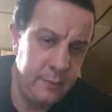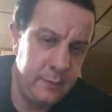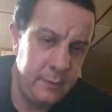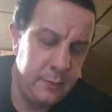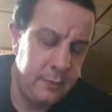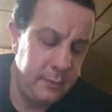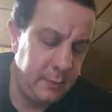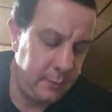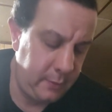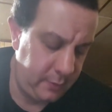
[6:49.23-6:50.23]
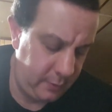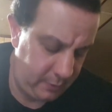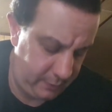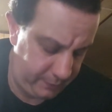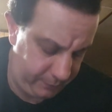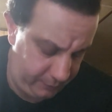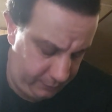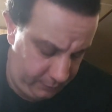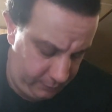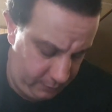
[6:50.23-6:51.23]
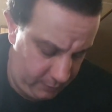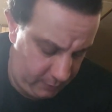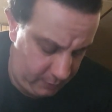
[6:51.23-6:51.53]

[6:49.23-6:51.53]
Nobody speaks.